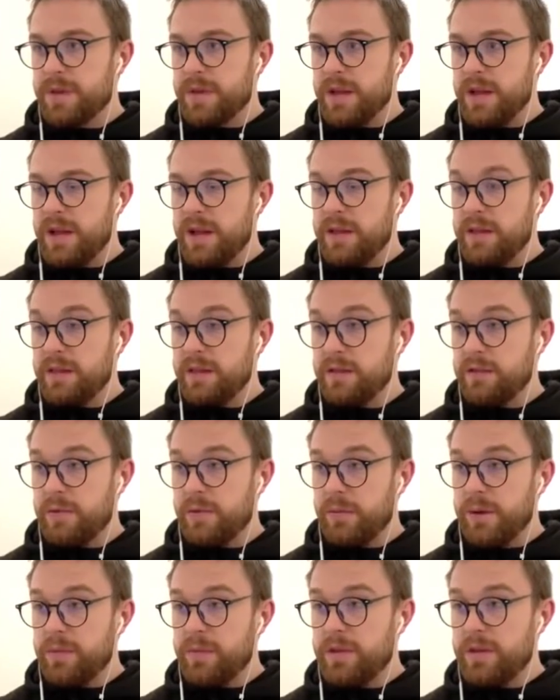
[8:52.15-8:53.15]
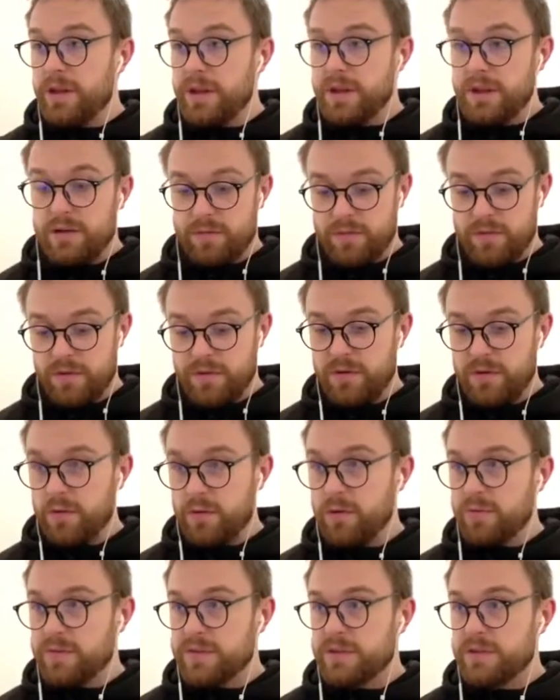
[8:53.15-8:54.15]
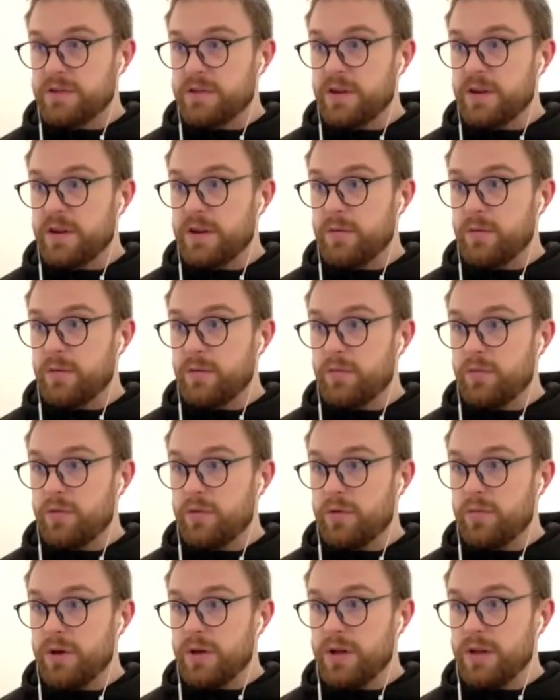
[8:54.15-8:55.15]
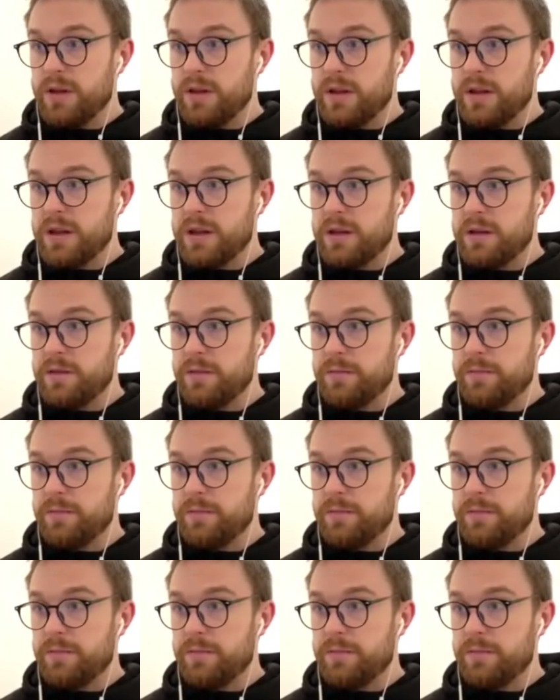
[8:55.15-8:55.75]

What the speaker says: And remember that the Romans started out with more money than I did.